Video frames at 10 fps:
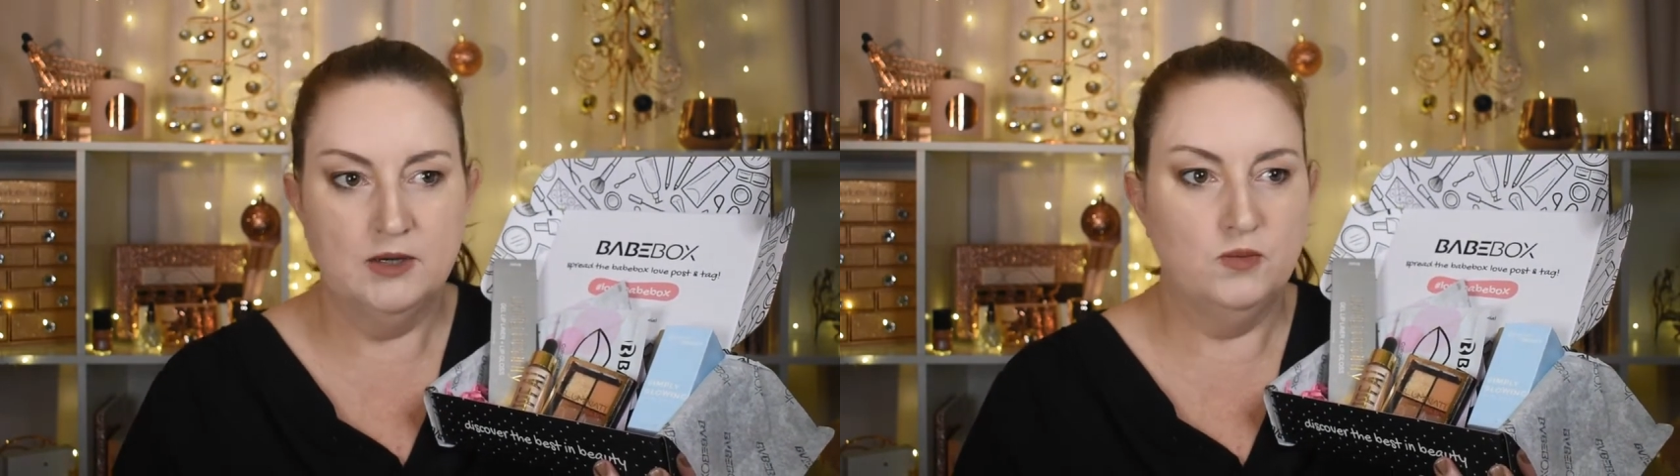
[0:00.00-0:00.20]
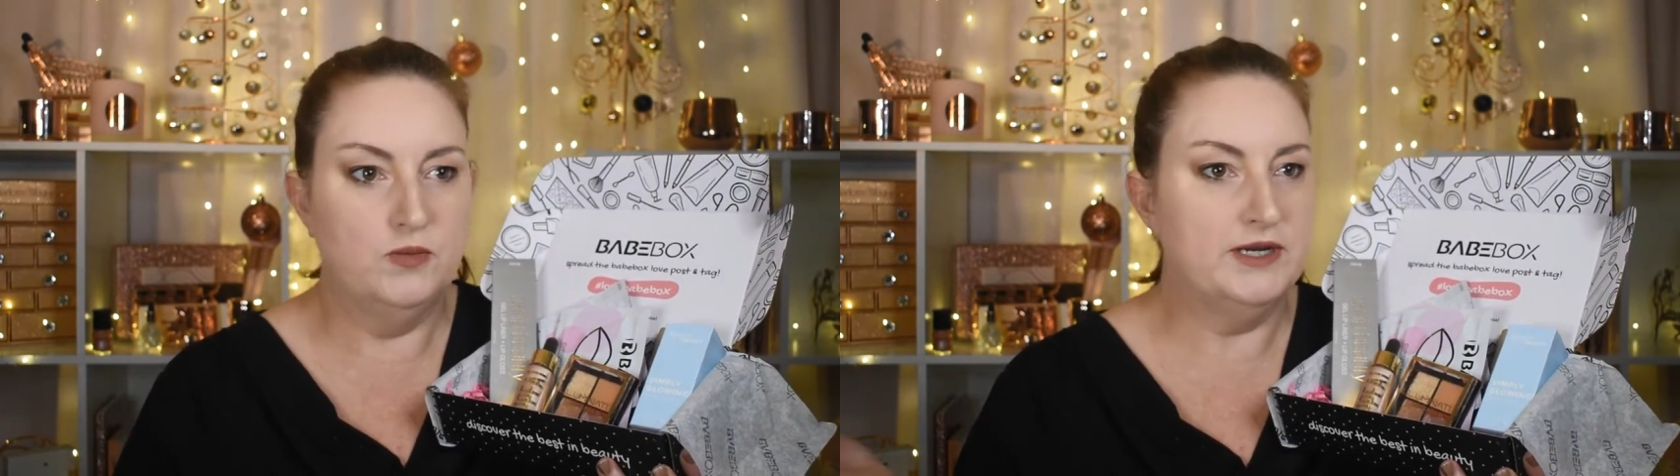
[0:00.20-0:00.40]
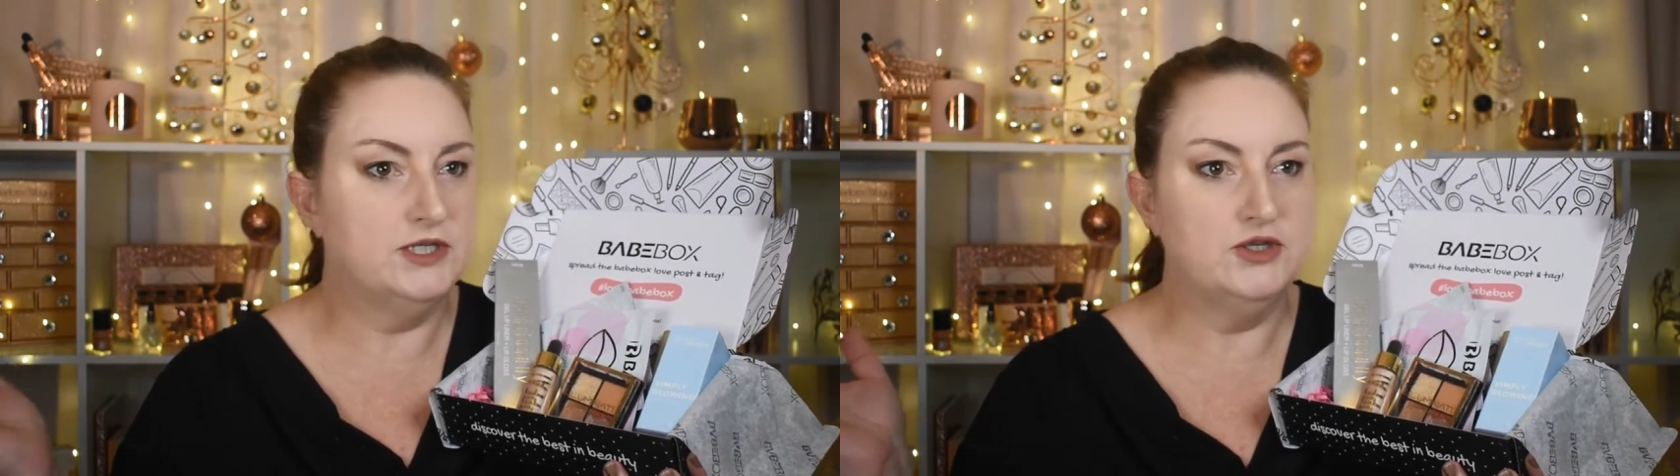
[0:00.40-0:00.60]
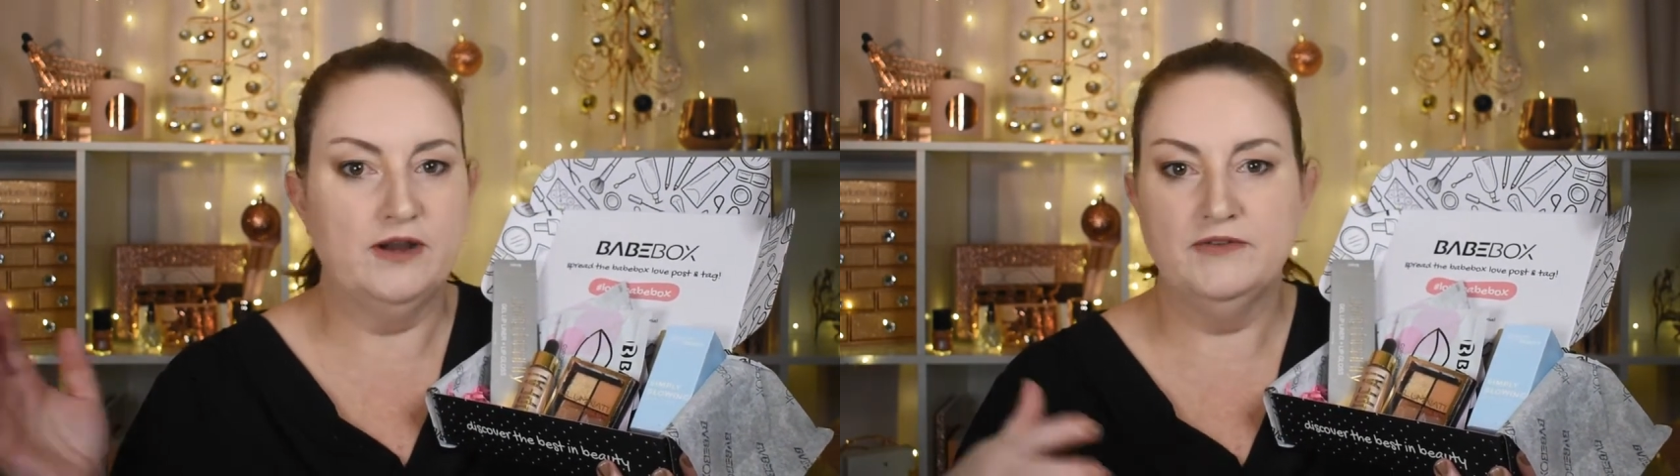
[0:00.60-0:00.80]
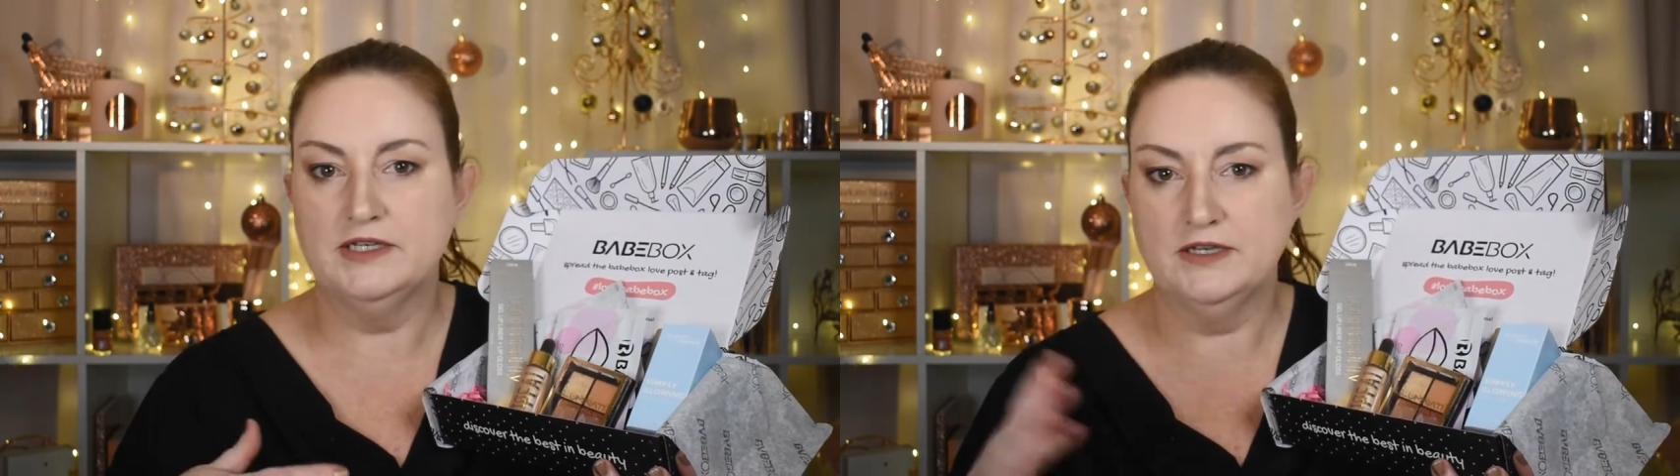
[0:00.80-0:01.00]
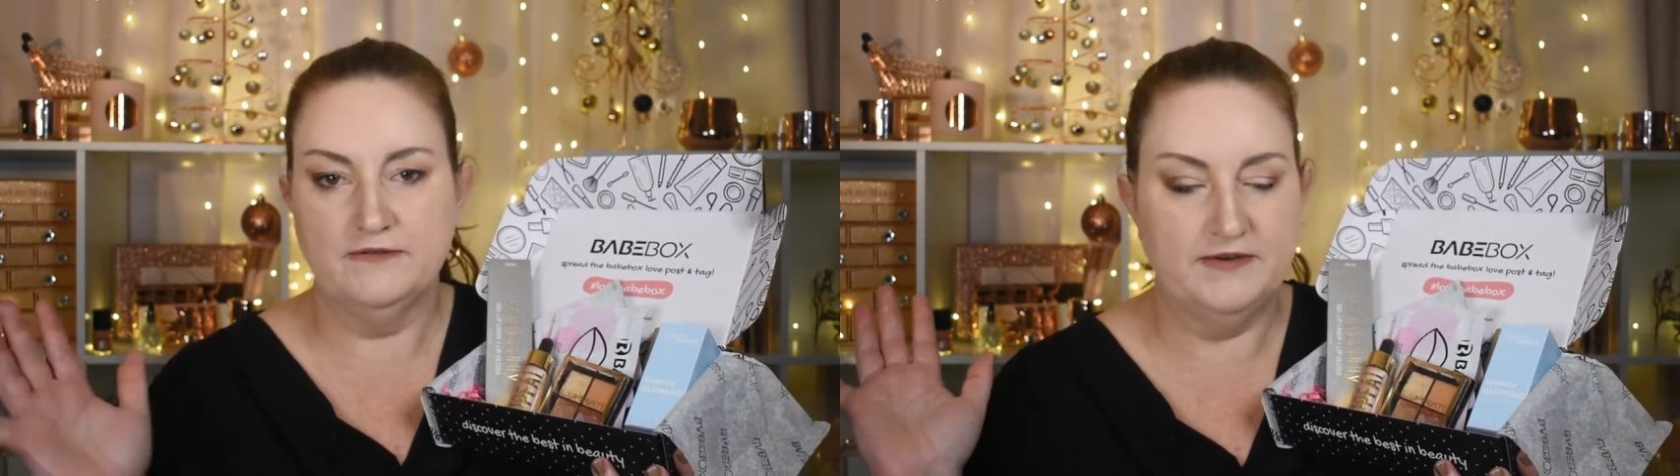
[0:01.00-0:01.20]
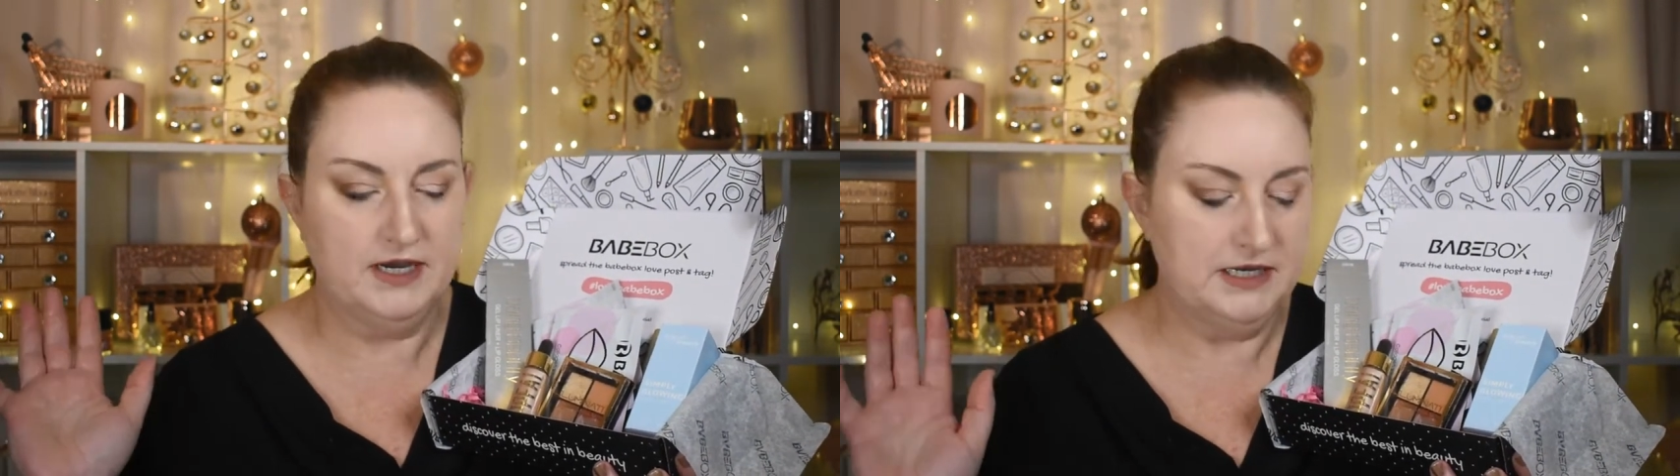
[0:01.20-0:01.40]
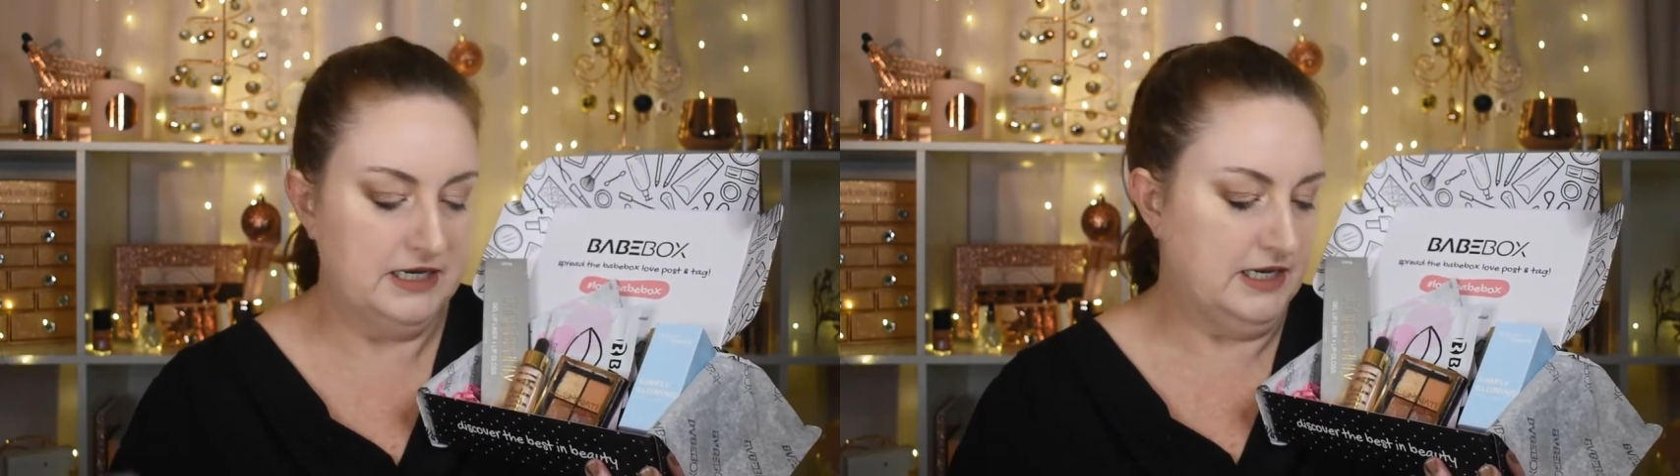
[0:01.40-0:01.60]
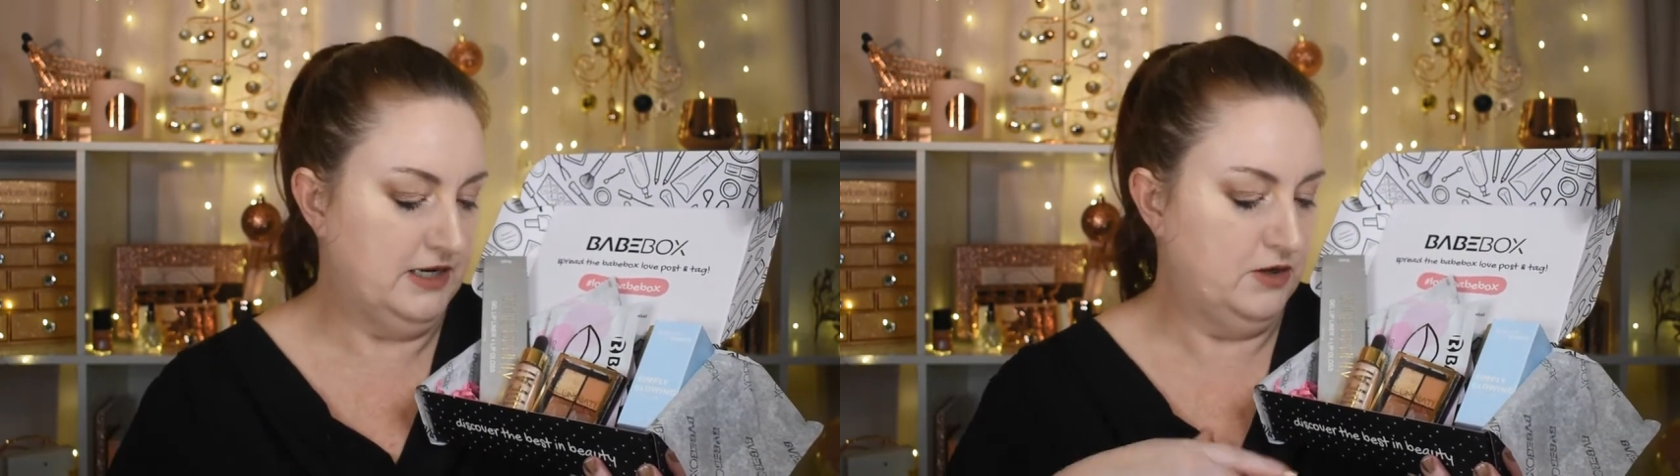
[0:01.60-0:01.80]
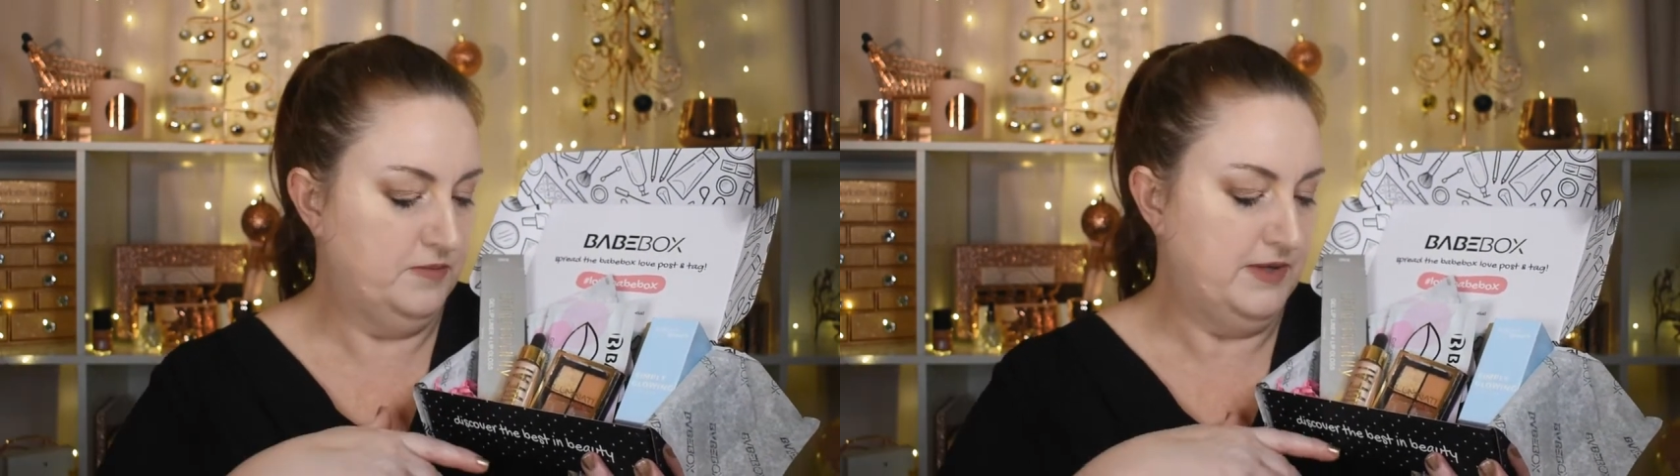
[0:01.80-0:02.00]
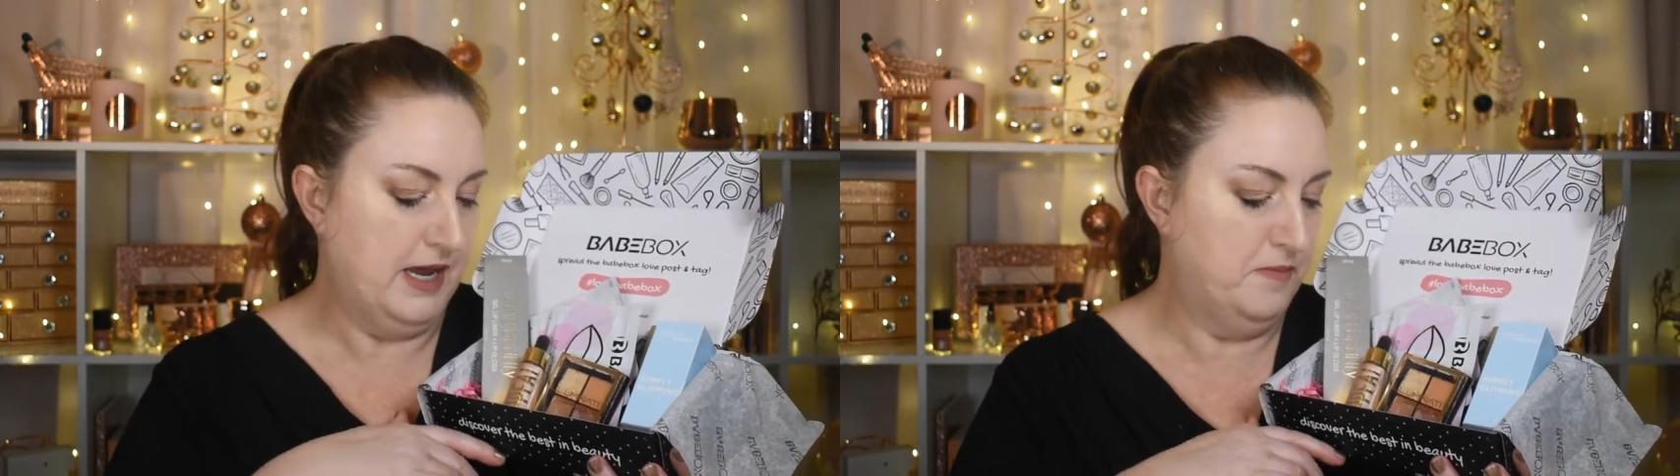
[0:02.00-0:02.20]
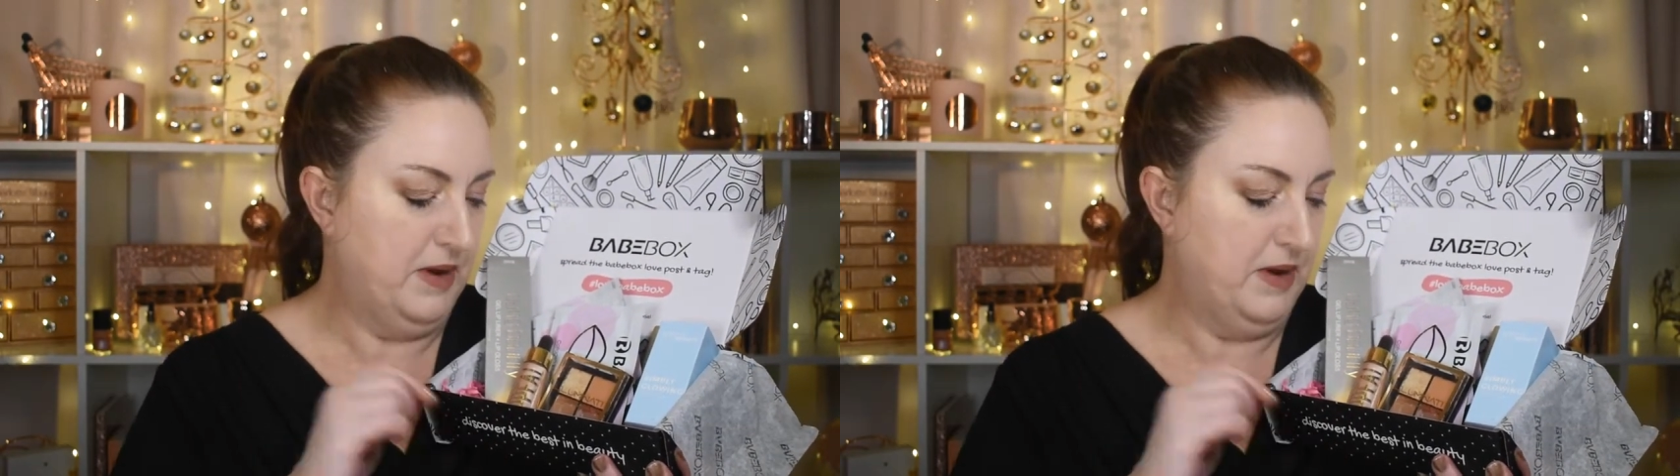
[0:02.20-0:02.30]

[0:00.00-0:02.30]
when it's traveling so far, you can't help that.